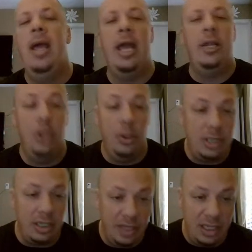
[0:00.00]
And
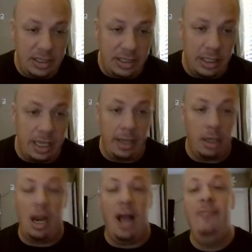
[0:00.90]
using this indicator,
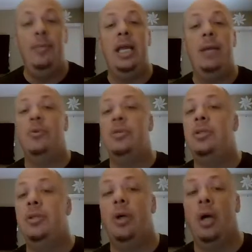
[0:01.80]
I've been able
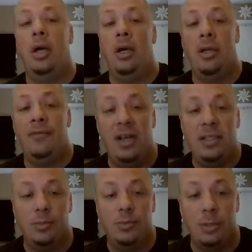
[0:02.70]
to find
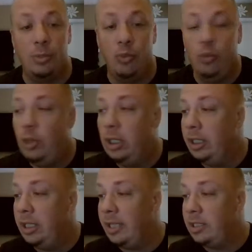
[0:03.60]
some really
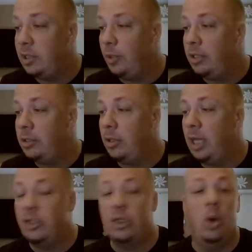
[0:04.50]
nice swings. Okay,
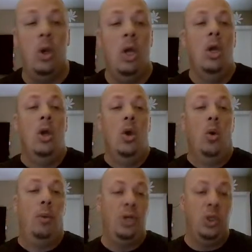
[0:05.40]
so
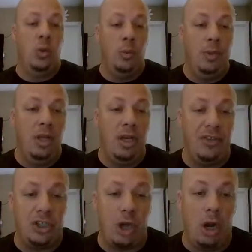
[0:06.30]
what we're doing when we look at the
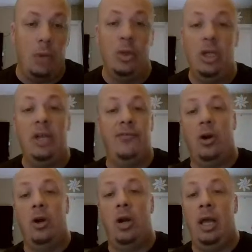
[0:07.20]
chart, we're looking
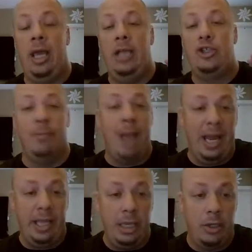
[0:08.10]
for a
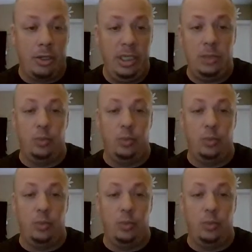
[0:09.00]
dramatic increase.